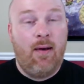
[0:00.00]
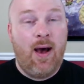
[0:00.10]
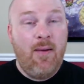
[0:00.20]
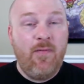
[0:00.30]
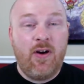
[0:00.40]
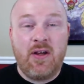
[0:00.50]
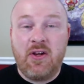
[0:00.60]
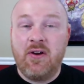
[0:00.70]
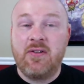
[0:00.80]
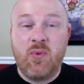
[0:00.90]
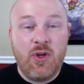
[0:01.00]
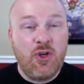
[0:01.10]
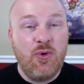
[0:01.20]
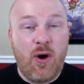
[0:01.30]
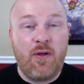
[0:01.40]
I'm very curious what
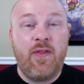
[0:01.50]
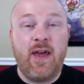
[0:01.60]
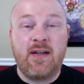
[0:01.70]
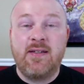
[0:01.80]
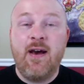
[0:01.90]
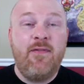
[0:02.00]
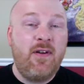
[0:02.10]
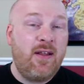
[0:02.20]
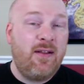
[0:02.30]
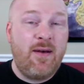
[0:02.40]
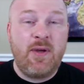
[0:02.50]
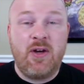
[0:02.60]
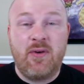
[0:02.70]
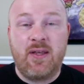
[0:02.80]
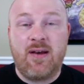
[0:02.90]
you all think. Definitely let me
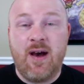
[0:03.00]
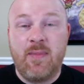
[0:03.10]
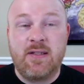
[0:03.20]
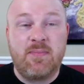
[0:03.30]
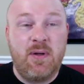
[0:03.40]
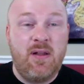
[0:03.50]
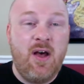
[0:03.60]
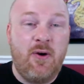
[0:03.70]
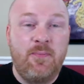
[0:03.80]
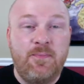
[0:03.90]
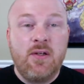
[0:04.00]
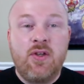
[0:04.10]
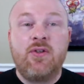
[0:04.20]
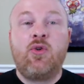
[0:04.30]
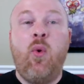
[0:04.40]
know in the comments below. So
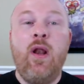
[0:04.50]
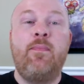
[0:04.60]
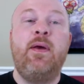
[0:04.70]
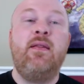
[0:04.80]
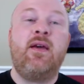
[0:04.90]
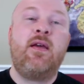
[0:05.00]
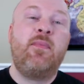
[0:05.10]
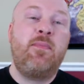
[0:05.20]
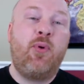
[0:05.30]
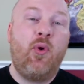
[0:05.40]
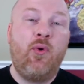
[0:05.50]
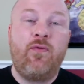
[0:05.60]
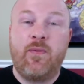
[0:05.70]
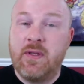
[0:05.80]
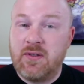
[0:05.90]
there's quite a bit that can be pulled
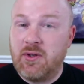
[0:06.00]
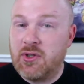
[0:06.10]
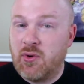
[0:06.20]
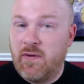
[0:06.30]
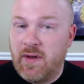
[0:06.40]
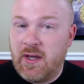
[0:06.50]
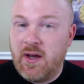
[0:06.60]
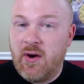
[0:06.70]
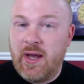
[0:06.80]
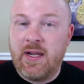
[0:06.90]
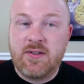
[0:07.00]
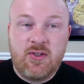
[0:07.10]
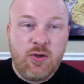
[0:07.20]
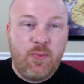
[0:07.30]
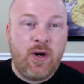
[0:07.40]
from this little short video, and it's
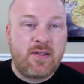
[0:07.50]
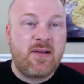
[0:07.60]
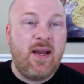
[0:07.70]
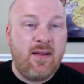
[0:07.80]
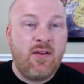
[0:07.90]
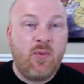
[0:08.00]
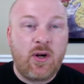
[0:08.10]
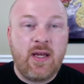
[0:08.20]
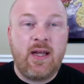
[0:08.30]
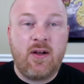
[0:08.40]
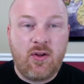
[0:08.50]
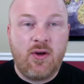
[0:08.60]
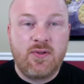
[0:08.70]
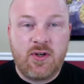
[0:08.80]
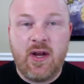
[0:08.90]
super exciting that we're getting
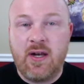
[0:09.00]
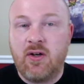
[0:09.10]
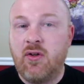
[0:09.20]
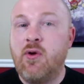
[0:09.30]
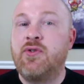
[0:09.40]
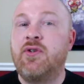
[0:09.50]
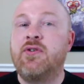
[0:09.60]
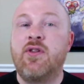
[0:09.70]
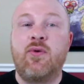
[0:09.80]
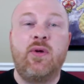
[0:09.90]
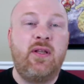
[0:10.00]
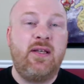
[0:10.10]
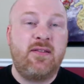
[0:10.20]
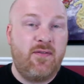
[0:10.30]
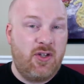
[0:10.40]
closer and closer to the
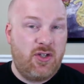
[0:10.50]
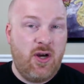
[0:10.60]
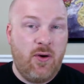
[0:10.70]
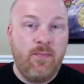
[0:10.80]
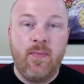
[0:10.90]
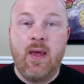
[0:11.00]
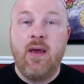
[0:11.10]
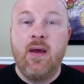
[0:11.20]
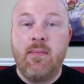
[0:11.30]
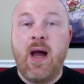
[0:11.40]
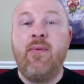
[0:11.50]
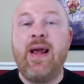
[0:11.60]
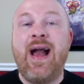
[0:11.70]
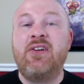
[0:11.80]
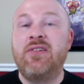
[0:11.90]
release of the show. My
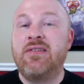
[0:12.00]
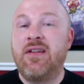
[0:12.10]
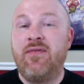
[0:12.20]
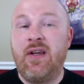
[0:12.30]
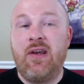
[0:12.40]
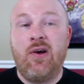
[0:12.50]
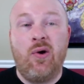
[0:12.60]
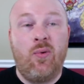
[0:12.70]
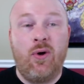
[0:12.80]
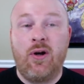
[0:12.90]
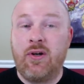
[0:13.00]
reactions to the video were a